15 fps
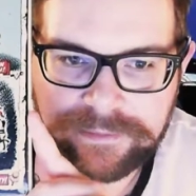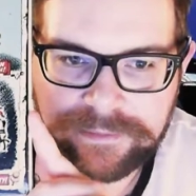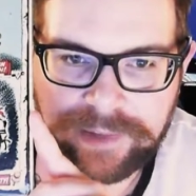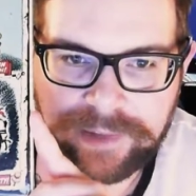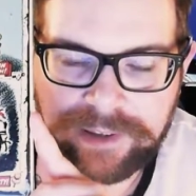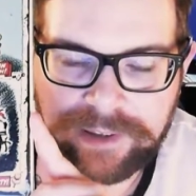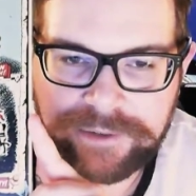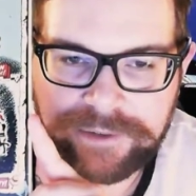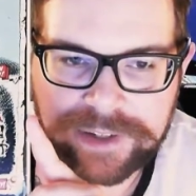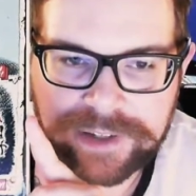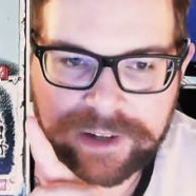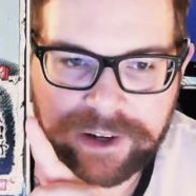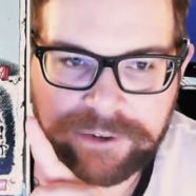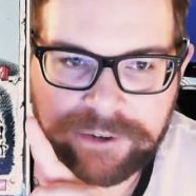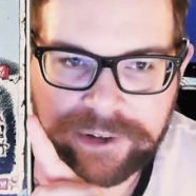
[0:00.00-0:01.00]
I love this
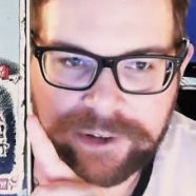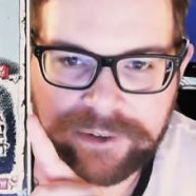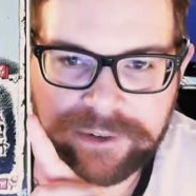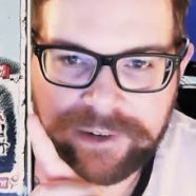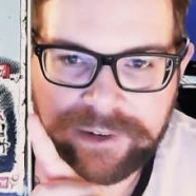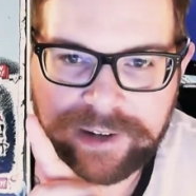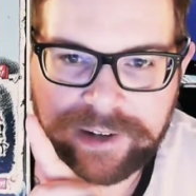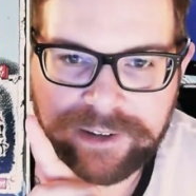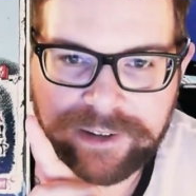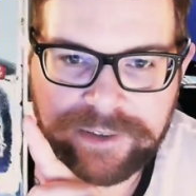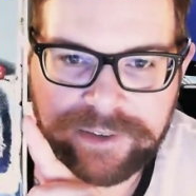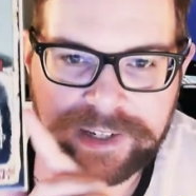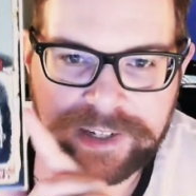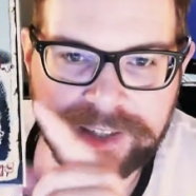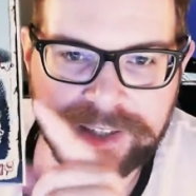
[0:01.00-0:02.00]
cover though. I love
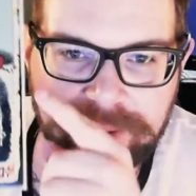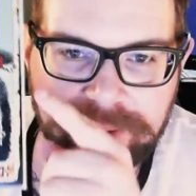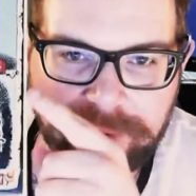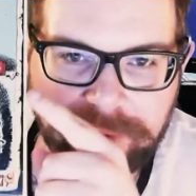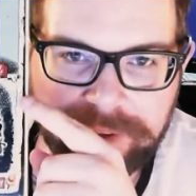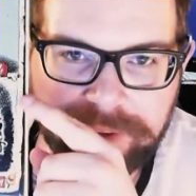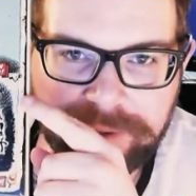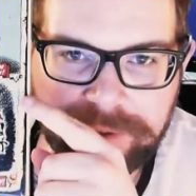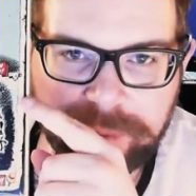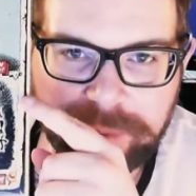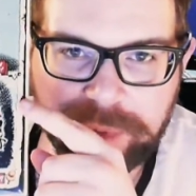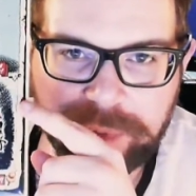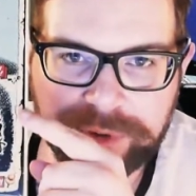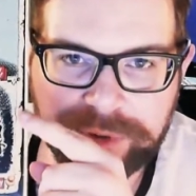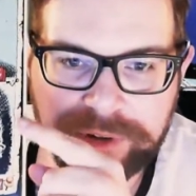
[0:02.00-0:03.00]
that I love the
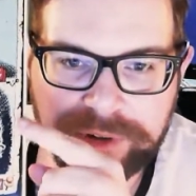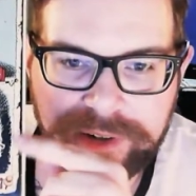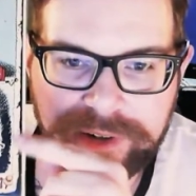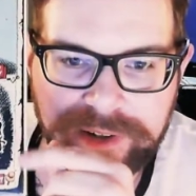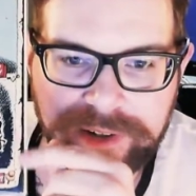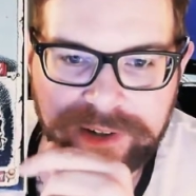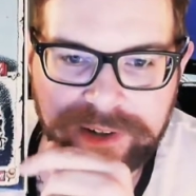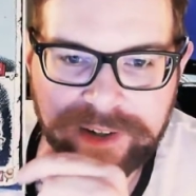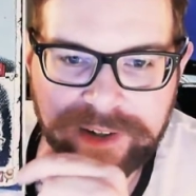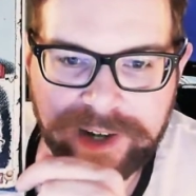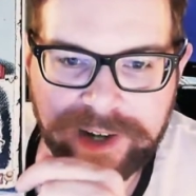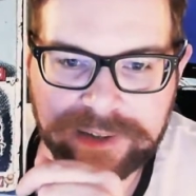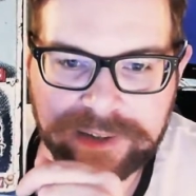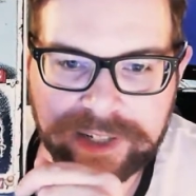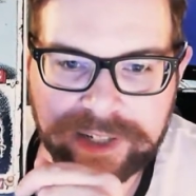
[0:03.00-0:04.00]
border,
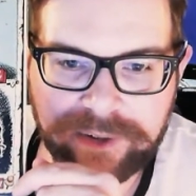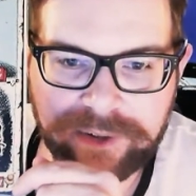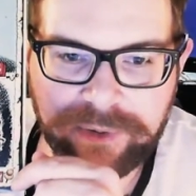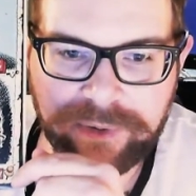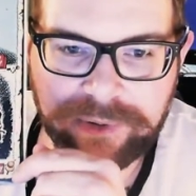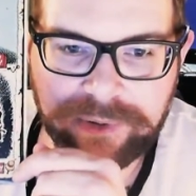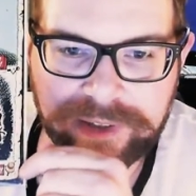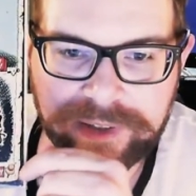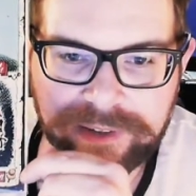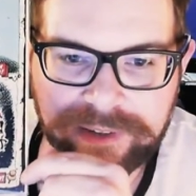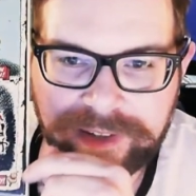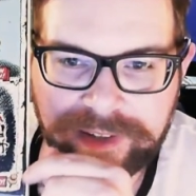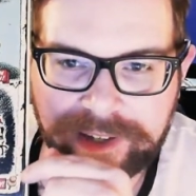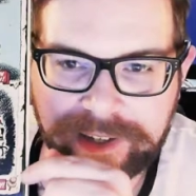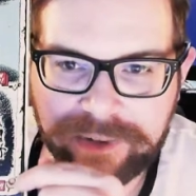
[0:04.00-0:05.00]
how it's like an old
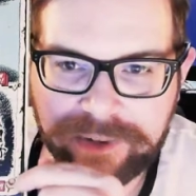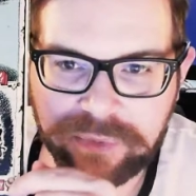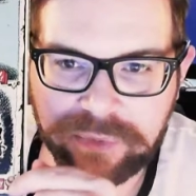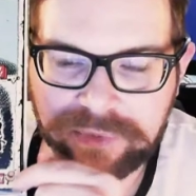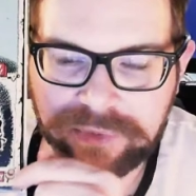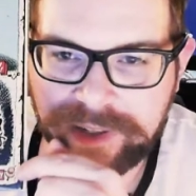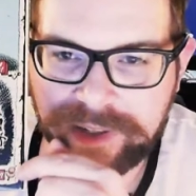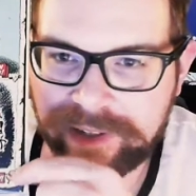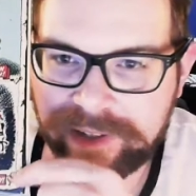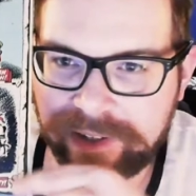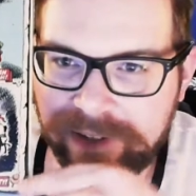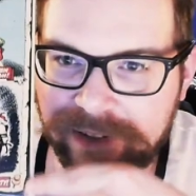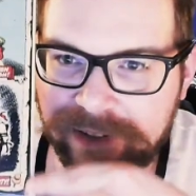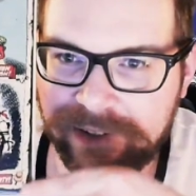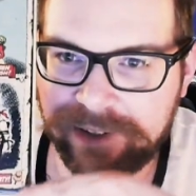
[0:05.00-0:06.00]
like
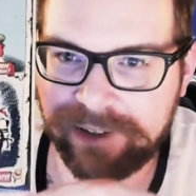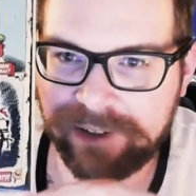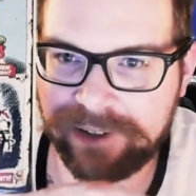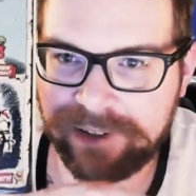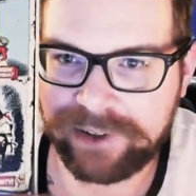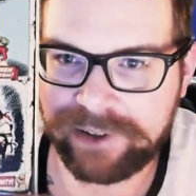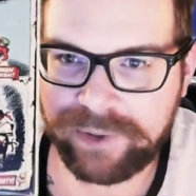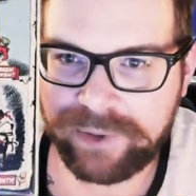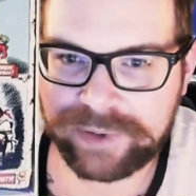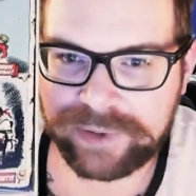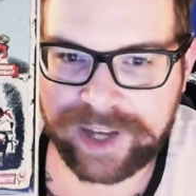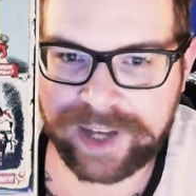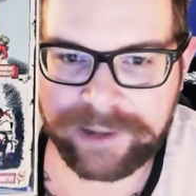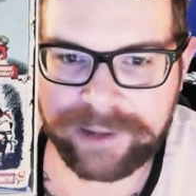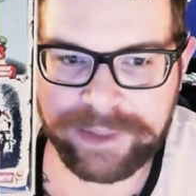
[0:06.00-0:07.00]

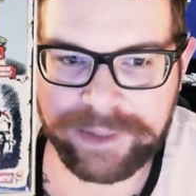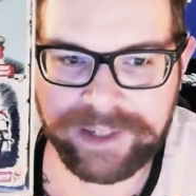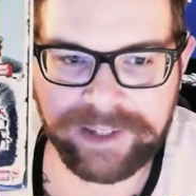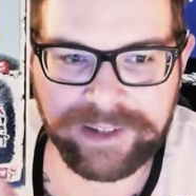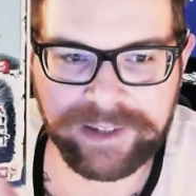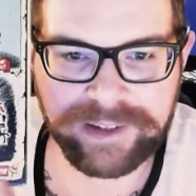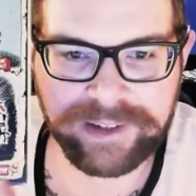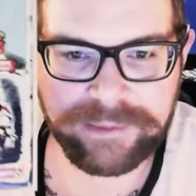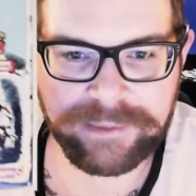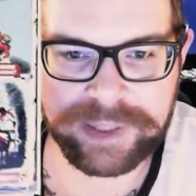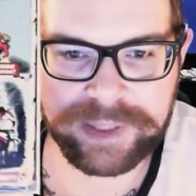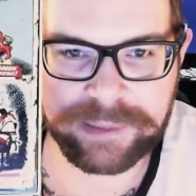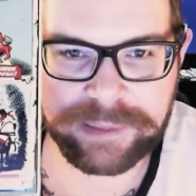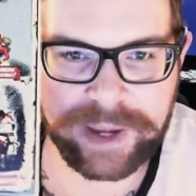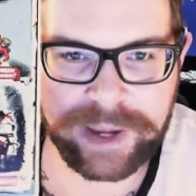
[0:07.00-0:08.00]
old-timey
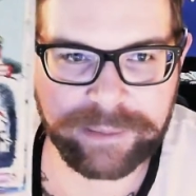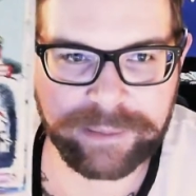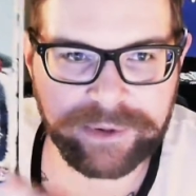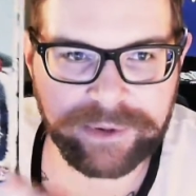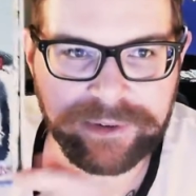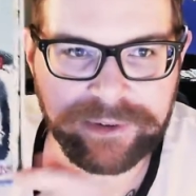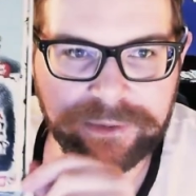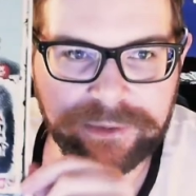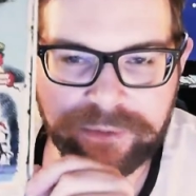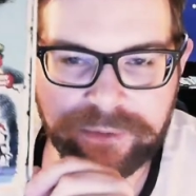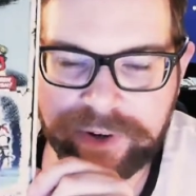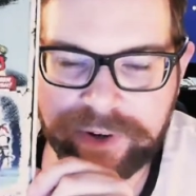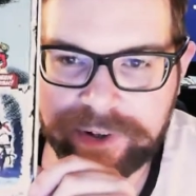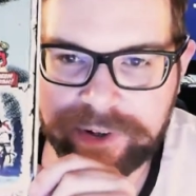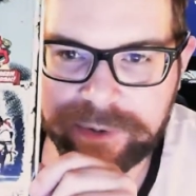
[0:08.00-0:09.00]
piece of paper.
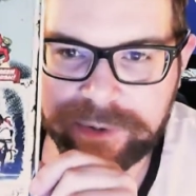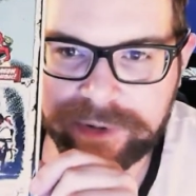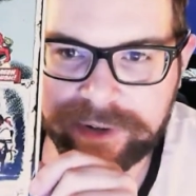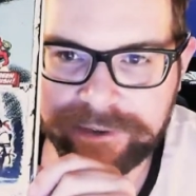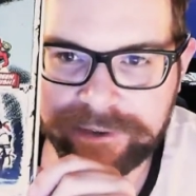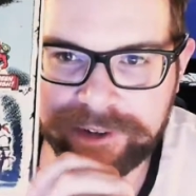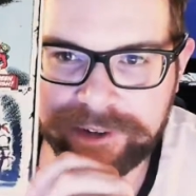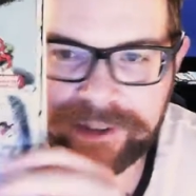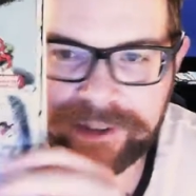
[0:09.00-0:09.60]
Very cool cover.